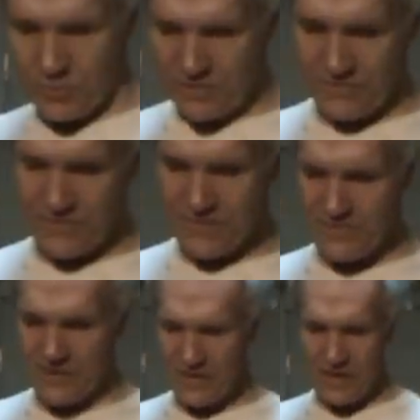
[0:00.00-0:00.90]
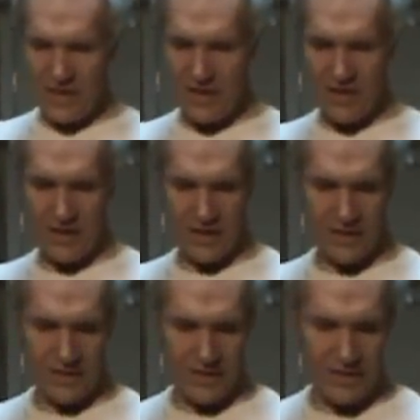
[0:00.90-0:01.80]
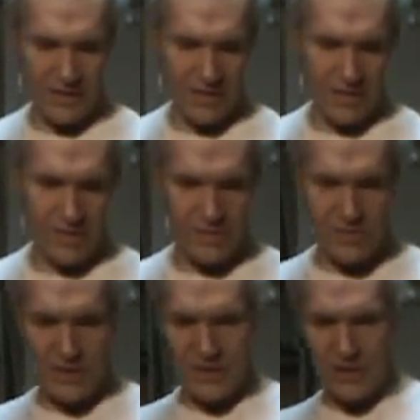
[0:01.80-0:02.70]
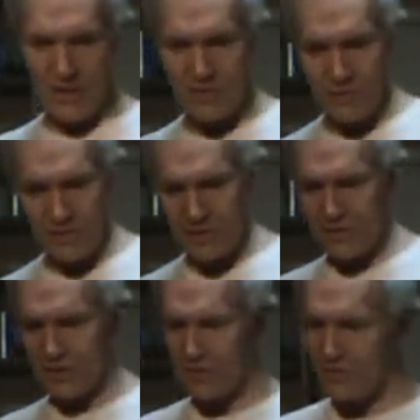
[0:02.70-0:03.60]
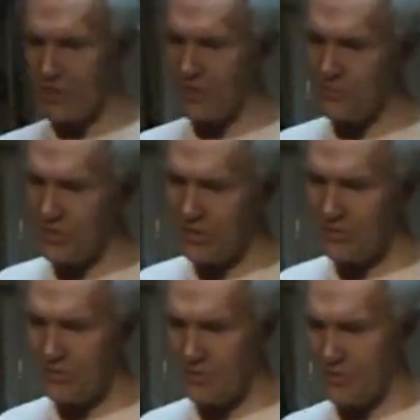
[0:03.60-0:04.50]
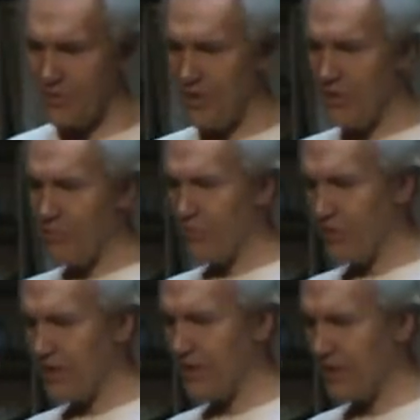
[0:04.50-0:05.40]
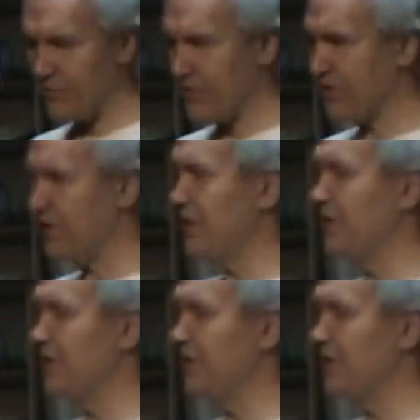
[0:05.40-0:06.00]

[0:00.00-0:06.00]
150 and the CT36 combination. And boy, I mean,